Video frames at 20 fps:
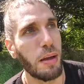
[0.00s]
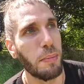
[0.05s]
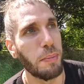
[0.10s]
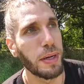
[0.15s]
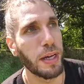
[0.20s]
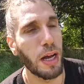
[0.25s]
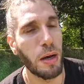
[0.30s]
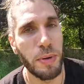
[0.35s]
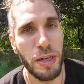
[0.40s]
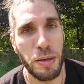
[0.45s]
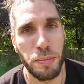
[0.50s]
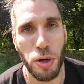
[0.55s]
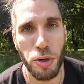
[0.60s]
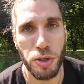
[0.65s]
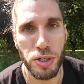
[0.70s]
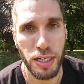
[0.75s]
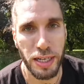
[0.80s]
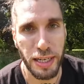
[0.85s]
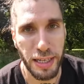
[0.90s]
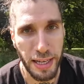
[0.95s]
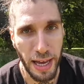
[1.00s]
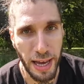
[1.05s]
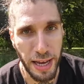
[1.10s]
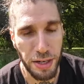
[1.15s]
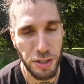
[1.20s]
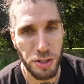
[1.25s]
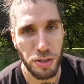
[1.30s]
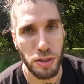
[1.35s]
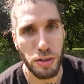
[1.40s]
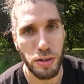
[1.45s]
becoming emotionally
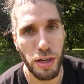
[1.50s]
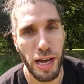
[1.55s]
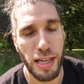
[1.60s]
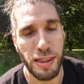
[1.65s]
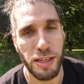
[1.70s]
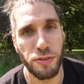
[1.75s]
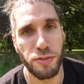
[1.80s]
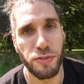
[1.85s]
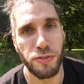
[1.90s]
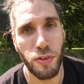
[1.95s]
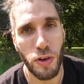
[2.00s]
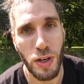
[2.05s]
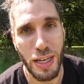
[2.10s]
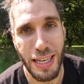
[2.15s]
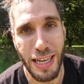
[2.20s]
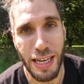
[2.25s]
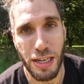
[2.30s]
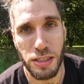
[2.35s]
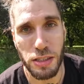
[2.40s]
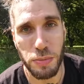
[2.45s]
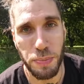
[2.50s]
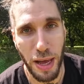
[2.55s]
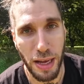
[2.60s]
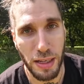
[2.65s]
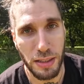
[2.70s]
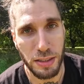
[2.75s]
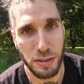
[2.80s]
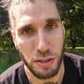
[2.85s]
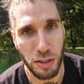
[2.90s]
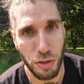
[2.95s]
engaged, and then fully
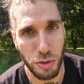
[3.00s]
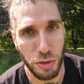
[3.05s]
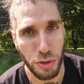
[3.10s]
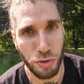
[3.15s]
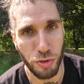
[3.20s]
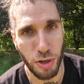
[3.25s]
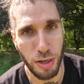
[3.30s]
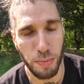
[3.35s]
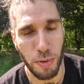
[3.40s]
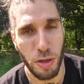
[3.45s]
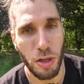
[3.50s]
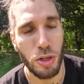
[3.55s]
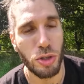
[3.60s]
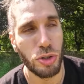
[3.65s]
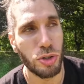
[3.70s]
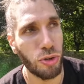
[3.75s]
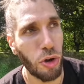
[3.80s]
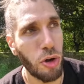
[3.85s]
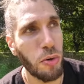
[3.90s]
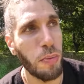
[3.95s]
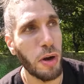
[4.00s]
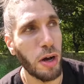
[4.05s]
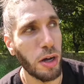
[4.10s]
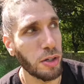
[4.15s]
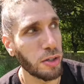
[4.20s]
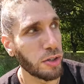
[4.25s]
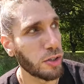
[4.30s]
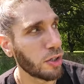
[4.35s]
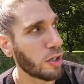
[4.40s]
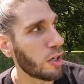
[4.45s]
expecting to lucid dream so
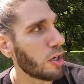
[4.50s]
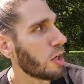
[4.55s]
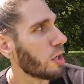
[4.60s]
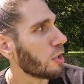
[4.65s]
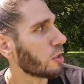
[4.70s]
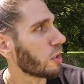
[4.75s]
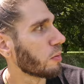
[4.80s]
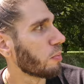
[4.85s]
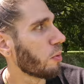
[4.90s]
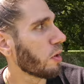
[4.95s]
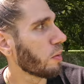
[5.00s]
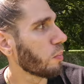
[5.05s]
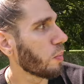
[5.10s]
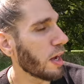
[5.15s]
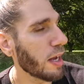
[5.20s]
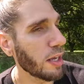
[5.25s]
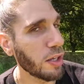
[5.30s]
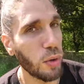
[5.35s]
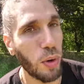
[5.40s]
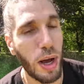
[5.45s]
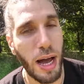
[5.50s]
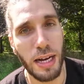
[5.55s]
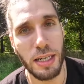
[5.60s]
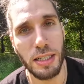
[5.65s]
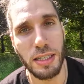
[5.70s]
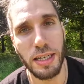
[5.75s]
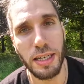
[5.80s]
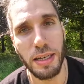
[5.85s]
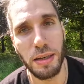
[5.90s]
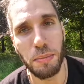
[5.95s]
much to the point where you're
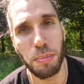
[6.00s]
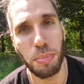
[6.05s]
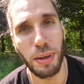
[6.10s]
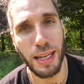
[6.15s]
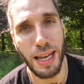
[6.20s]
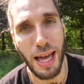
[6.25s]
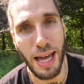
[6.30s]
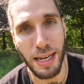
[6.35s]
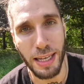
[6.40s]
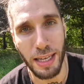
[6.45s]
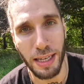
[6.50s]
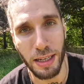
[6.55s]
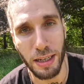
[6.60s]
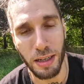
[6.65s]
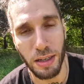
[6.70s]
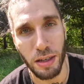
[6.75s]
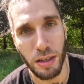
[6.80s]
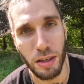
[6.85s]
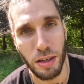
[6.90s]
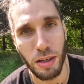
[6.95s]
actually planning